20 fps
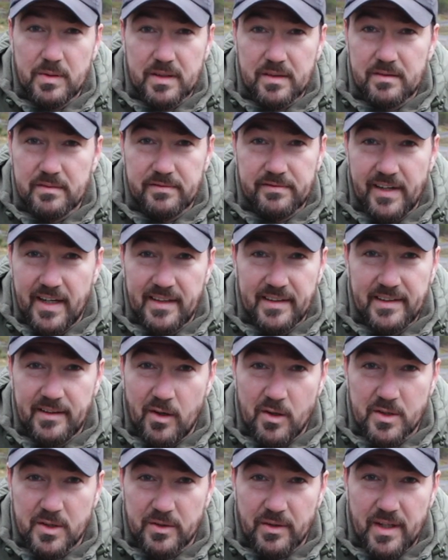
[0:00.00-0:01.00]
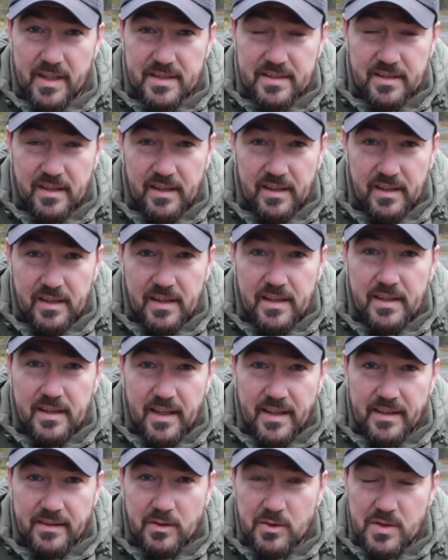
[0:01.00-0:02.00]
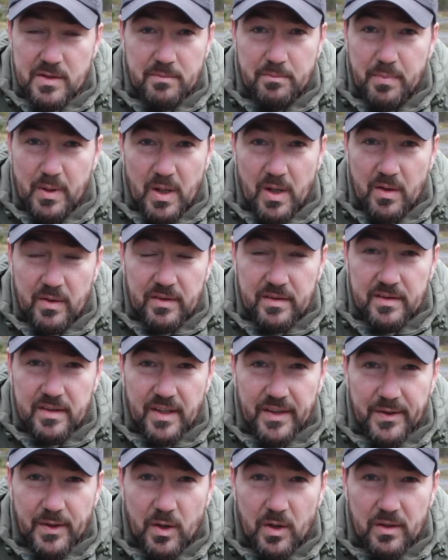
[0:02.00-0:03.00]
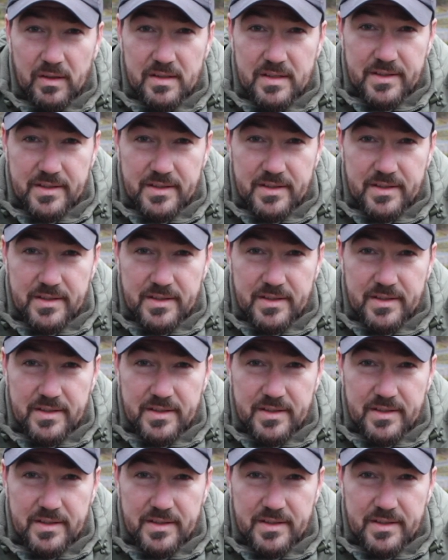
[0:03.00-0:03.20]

with fairly long grass, and it doesn't burn at all.